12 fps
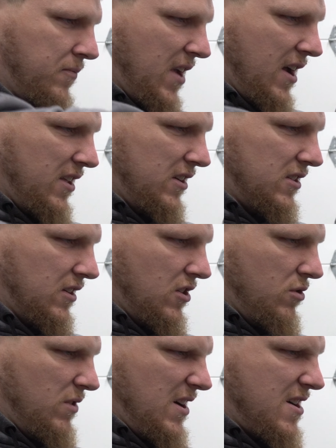I like to
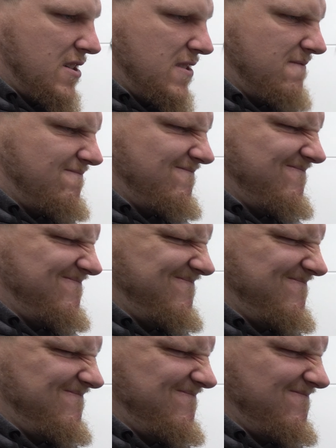go there and
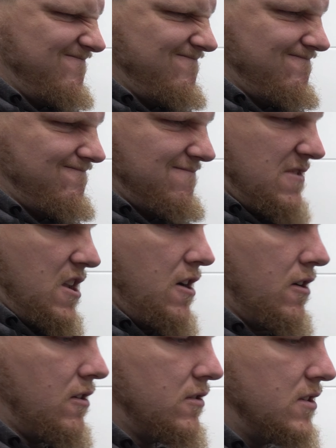
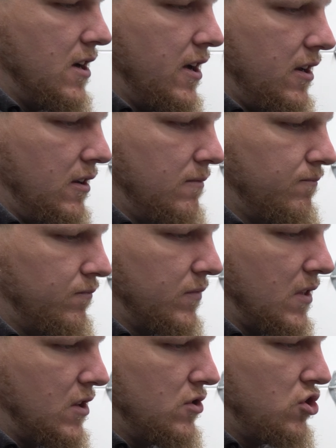there, done.
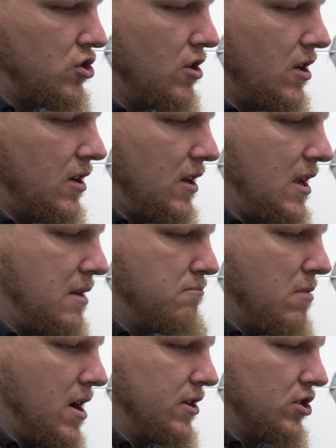Shouldn't need
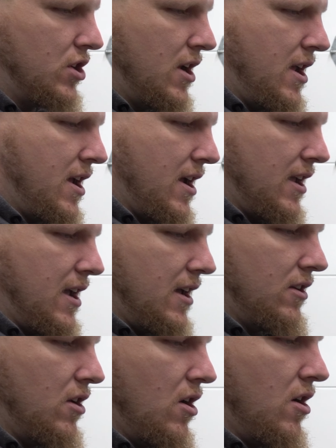much.
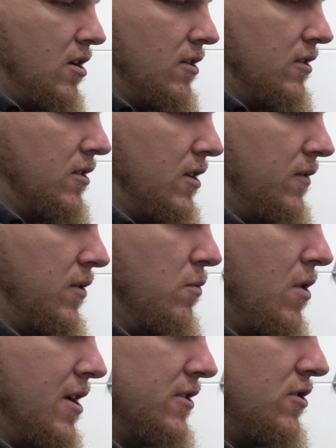Again, if you
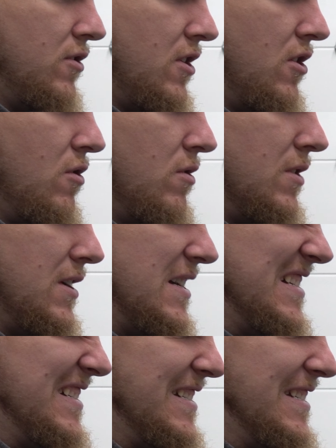want to, you can go
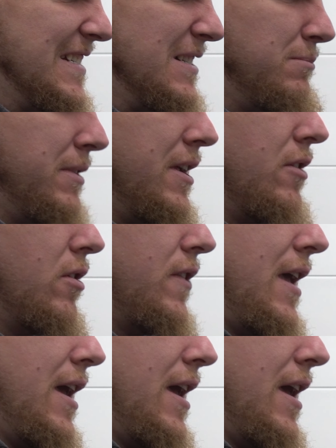a little bit out on the